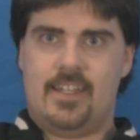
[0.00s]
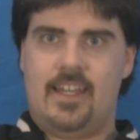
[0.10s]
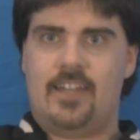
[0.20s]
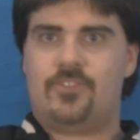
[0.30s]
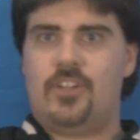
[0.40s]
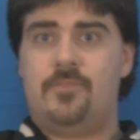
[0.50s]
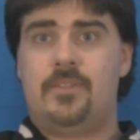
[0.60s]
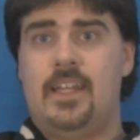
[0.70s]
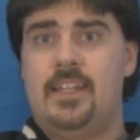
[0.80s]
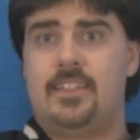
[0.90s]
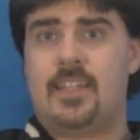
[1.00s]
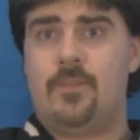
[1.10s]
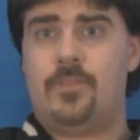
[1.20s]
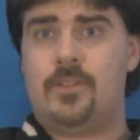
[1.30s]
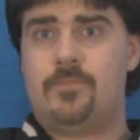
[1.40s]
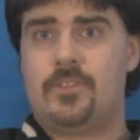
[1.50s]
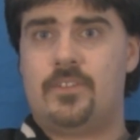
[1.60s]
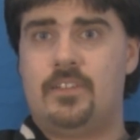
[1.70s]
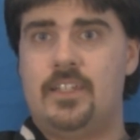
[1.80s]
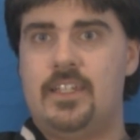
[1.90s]
yeah, so I've been Ace, keeping up your
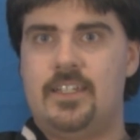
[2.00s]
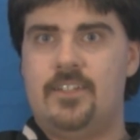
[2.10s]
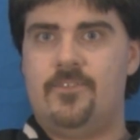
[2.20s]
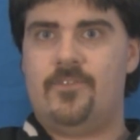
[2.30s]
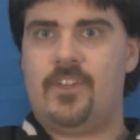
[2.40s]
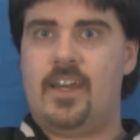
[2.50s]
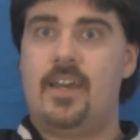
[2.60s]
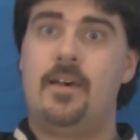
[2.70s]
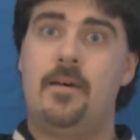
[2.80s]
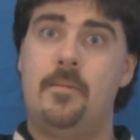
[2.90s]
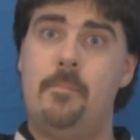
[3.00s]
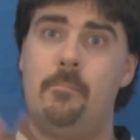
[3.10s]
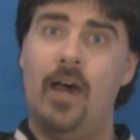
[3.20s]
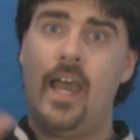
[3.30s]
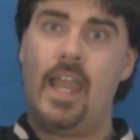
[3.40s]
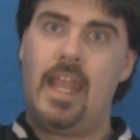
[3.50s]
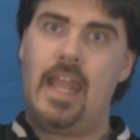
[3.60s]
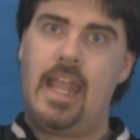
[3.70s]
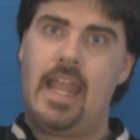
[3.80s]
sleeve. Bye.